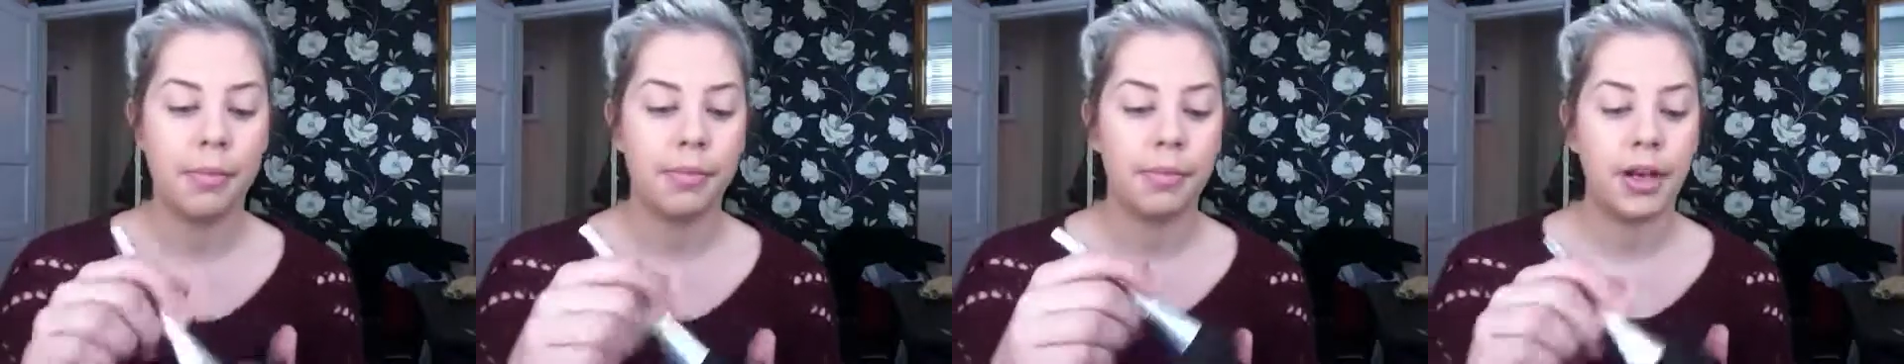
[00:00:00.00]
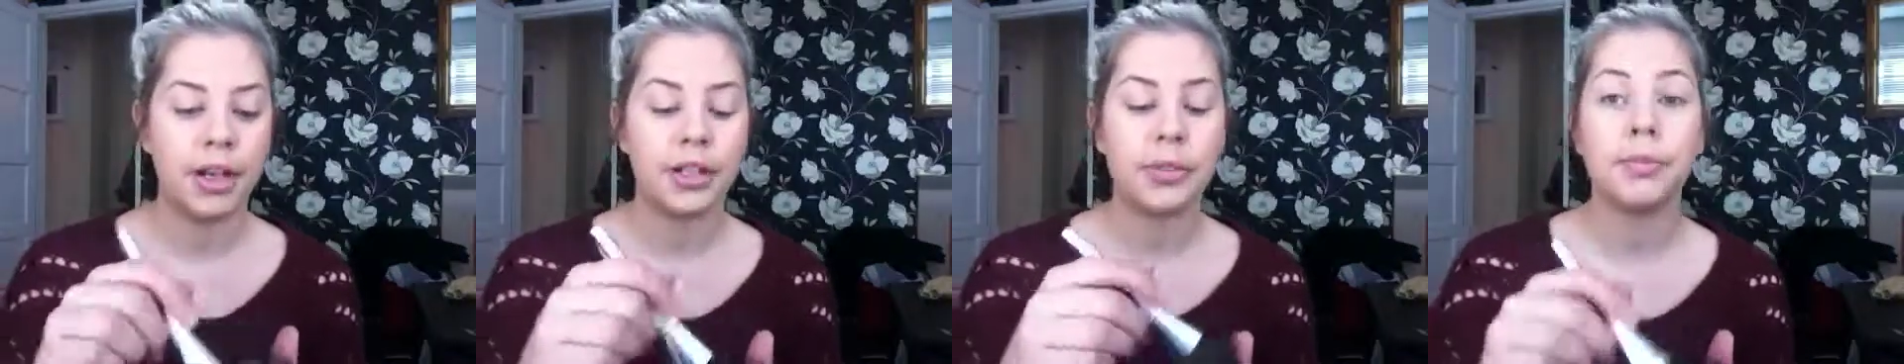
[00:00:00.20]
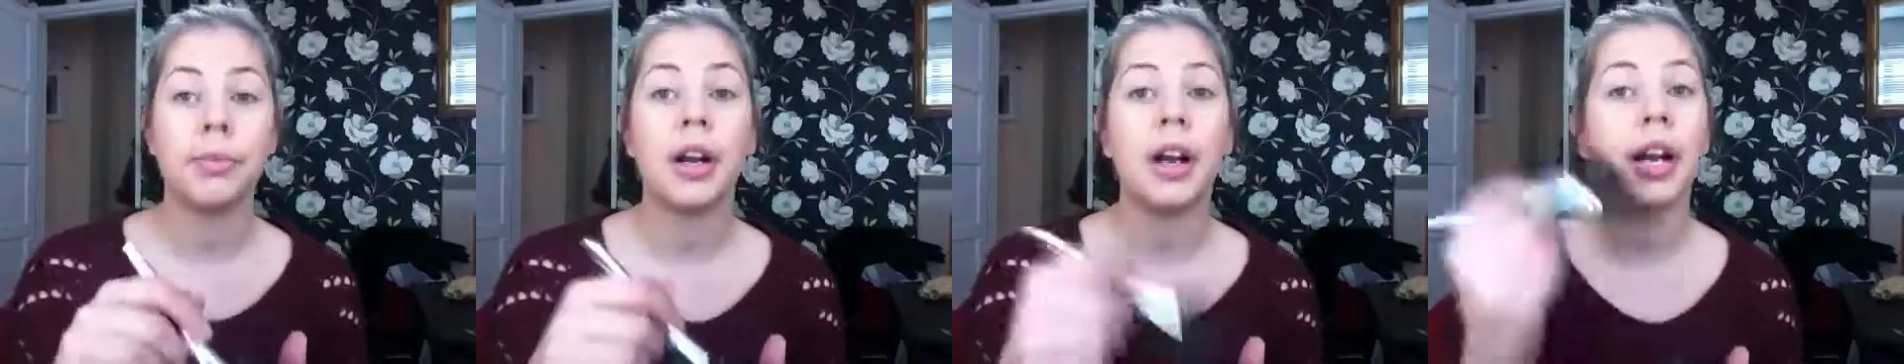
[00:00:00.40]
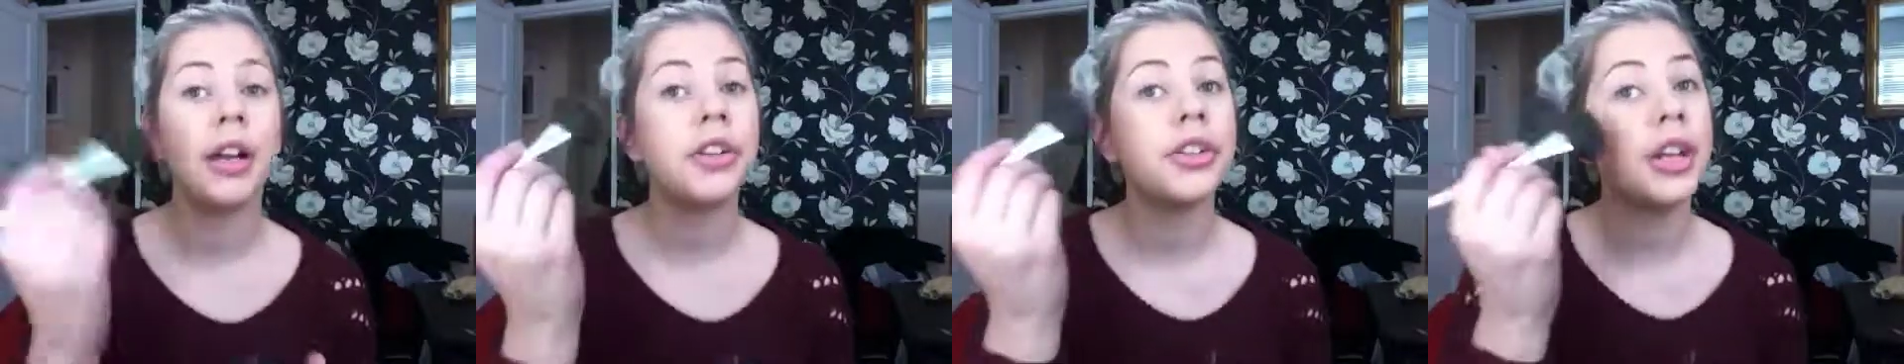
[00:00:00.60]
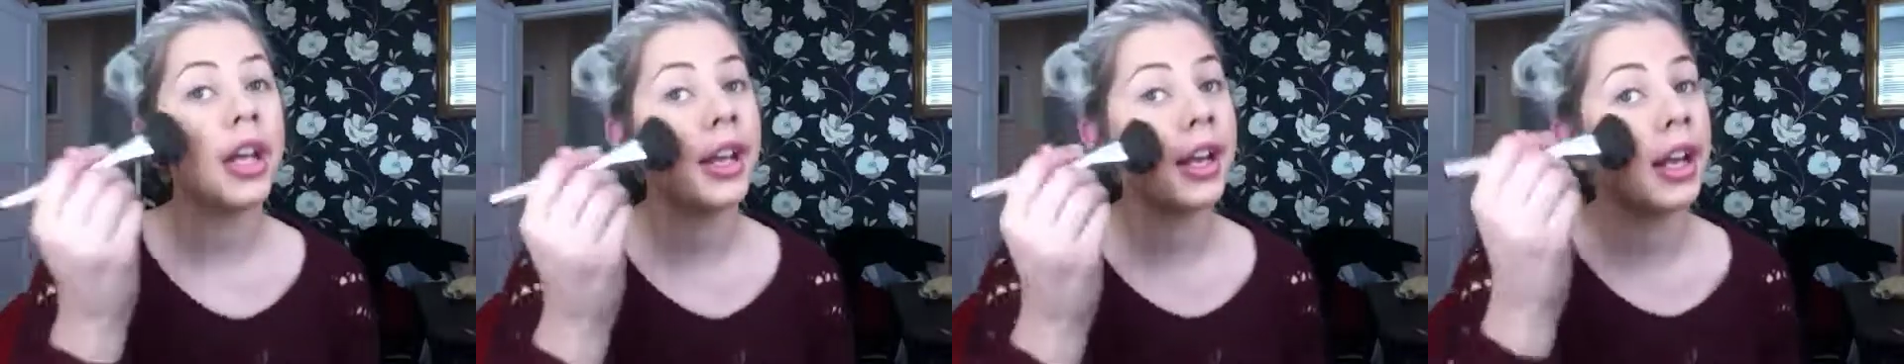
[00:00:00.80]
blush
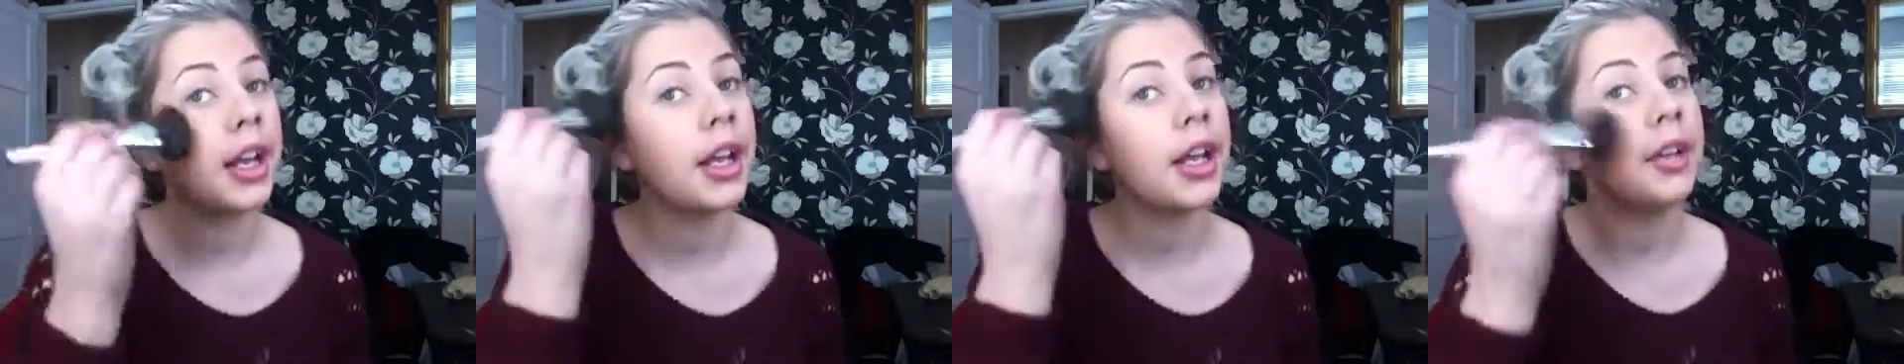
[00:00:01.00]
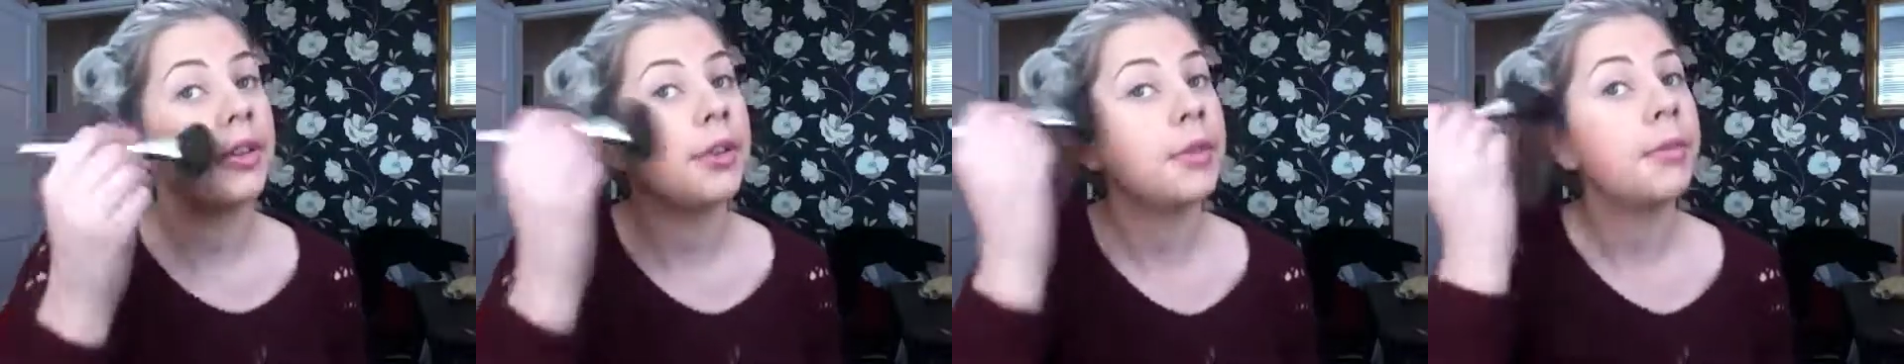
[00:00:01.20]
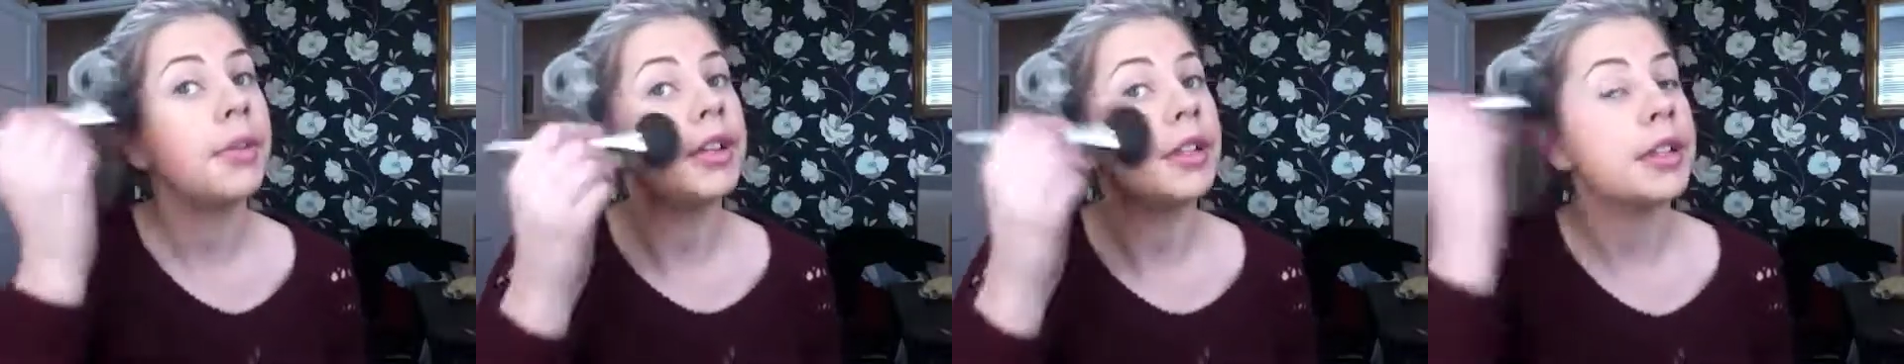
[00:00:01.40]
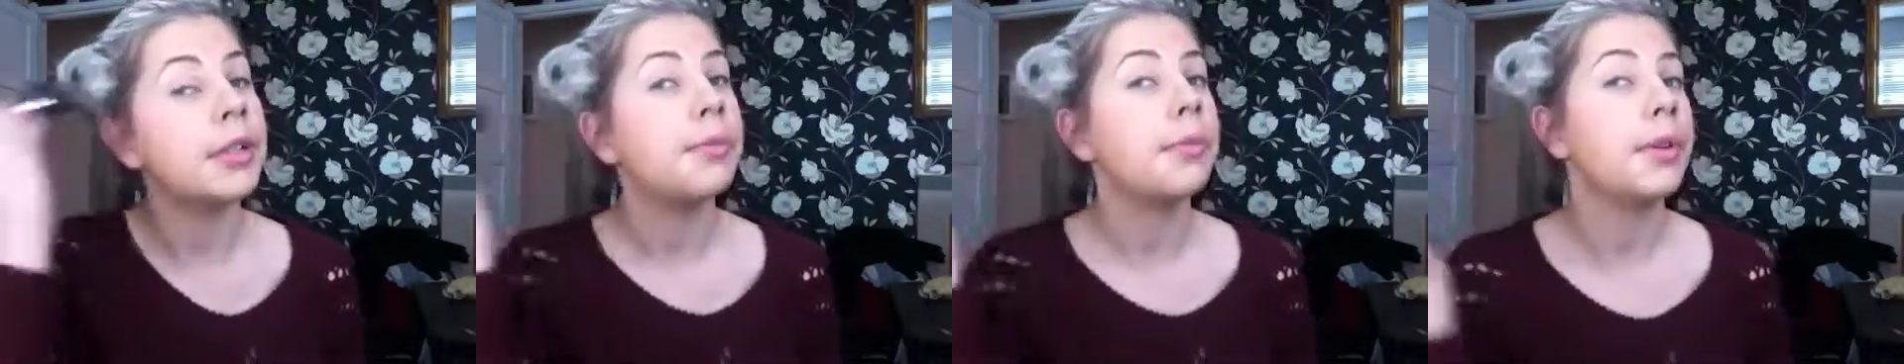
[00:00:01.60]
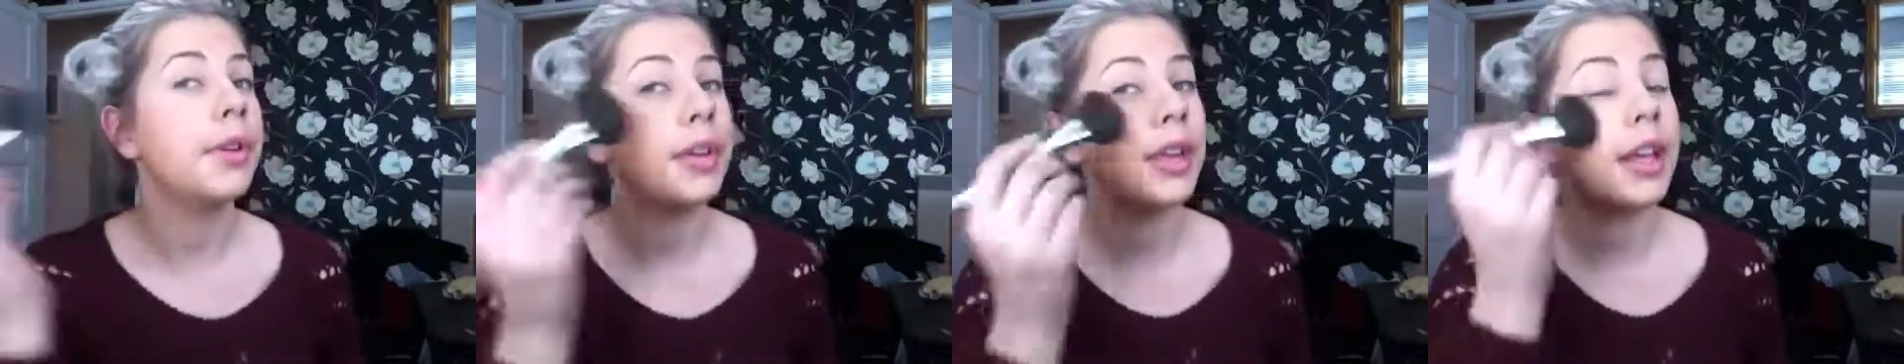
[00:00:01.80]
brush, and I normally
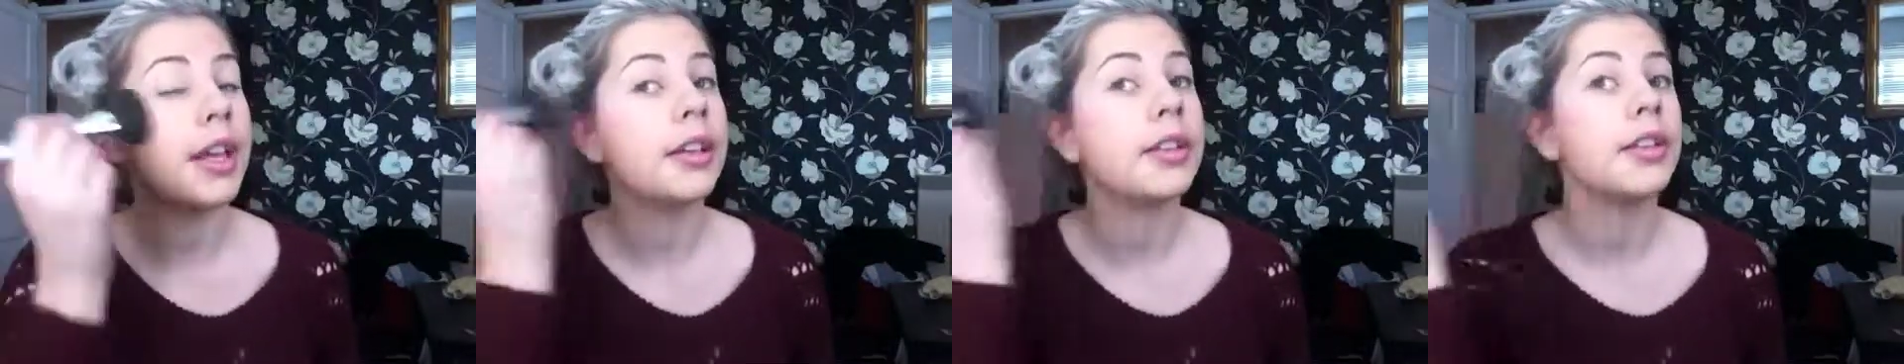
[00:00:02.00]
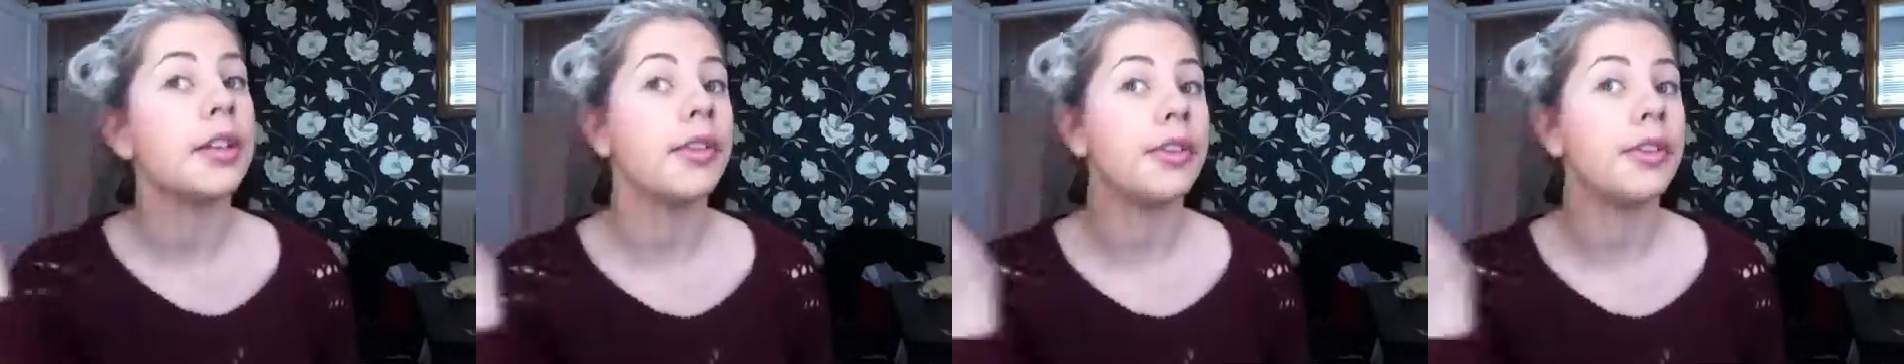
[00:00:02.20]
just put this